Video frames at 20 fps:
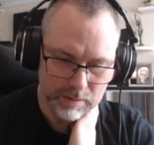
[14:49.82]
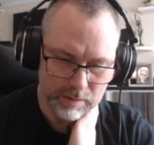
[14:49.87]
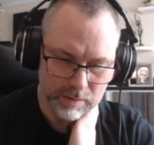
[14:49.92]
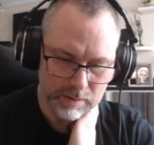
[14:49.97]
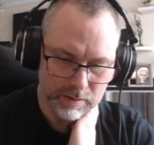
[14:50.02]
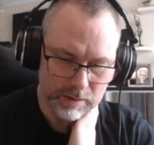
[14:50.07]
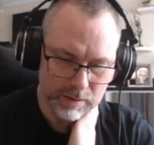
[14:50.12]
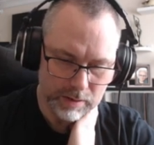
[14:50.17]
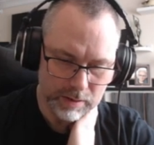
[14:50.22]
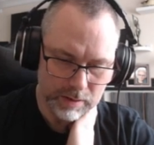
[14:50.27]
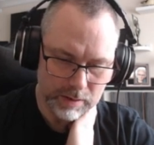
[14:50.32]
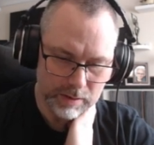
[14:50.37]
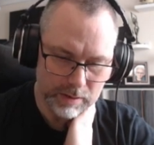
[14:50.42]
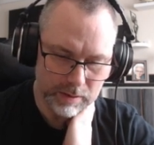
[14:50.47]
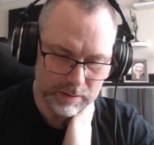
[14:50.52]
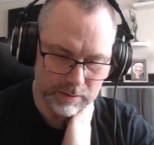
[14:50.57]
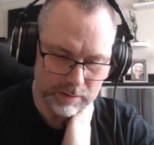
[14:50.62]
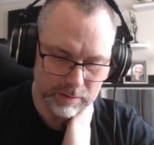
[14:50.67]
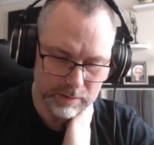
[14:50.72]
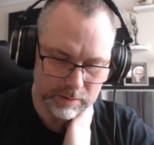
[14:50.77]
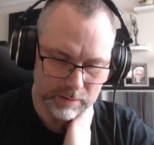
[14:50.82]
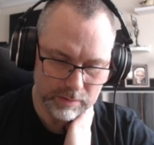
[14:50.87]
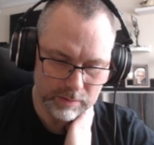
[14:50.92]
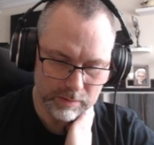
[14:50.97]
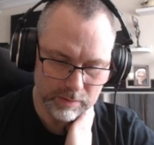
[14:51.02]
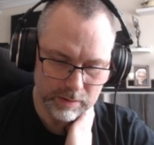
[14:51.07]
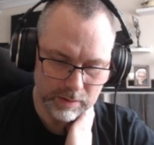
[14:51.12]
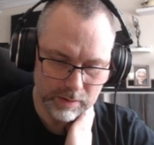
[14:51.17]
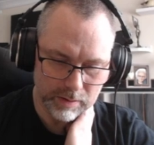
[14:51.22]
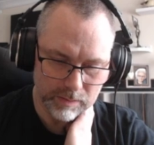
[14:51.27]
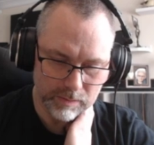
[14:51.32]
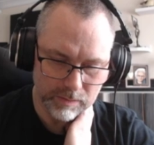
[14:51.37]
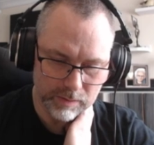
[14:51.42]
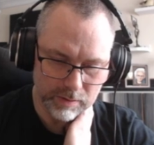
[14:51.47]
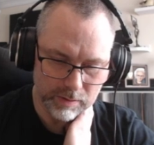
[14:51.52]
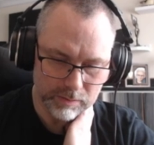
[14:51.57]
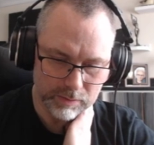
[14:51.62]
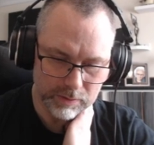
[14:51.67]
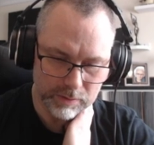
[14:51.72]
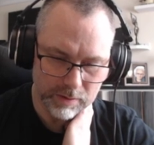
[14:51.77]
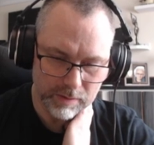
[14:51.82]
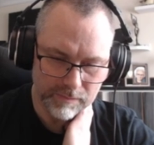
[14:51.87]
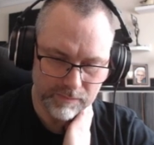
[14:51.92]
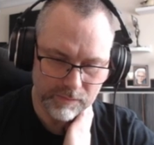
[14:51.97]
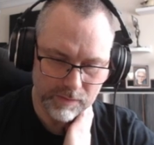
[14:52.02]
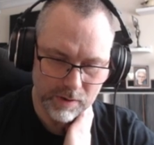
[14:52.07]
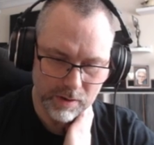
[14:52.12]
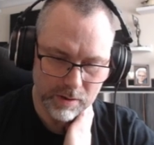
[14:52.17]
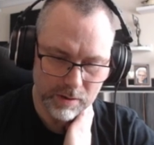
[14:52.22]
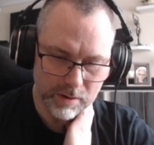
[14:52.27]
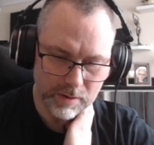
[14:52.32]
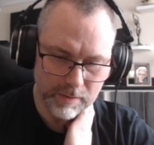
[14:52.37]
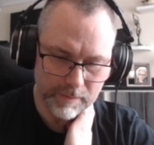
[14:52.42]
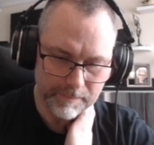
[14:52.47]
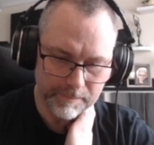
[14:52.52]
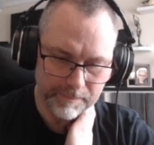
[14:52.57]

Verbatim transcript: Okay, that's not going well so far.